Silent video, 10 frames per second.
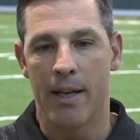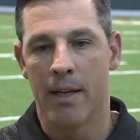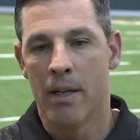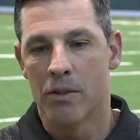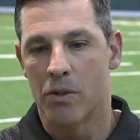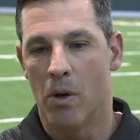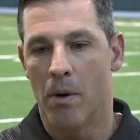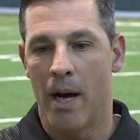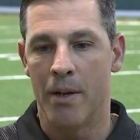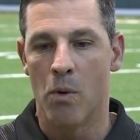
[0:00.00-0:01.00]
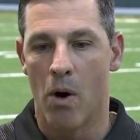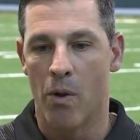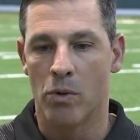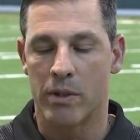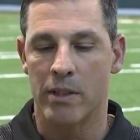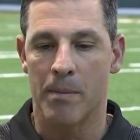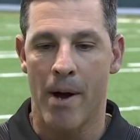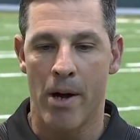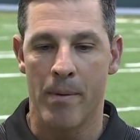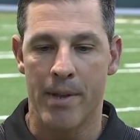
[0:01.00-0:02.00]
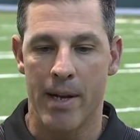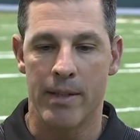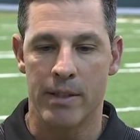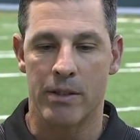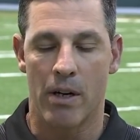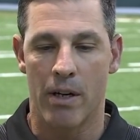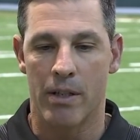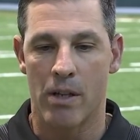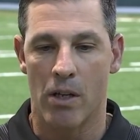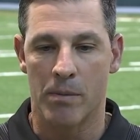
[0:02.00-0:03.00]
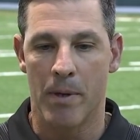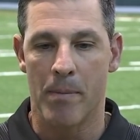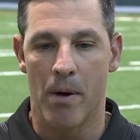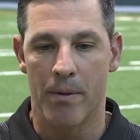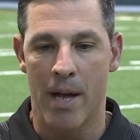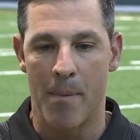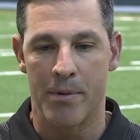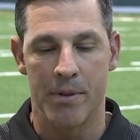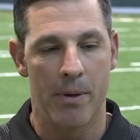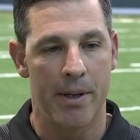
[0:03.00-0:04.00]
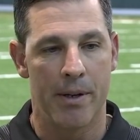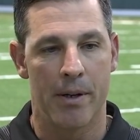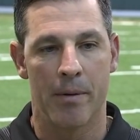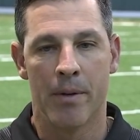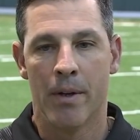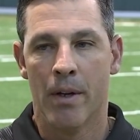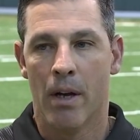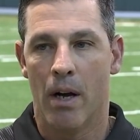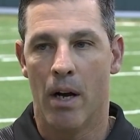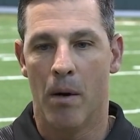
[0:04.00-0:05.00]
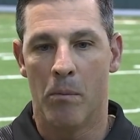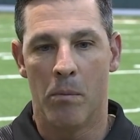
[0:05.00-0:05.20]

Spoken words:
And so I knew all those things about him, and then as he started to talk to me about the opportunity here, I